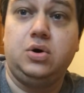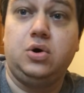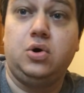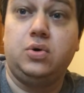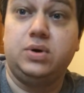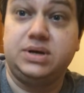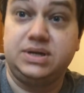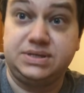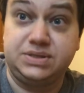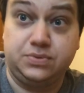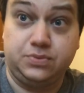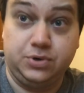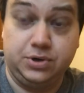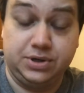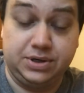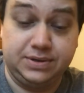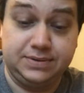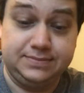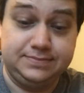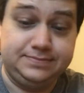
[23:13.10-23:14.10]
or it doesn't
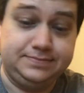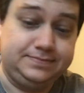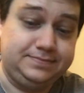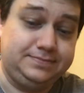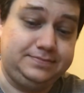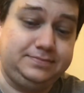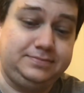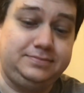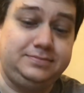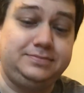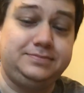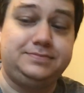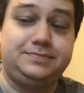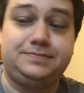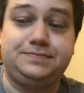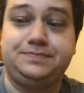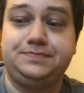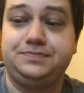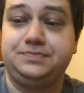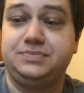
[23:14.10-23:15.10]
work.
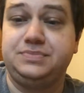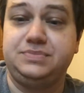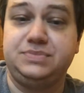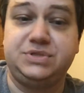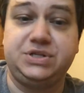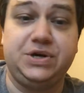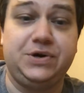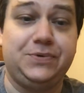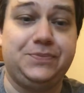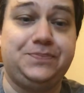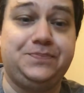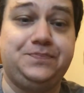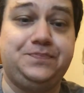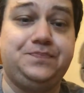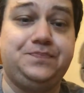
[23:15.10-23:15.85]
So,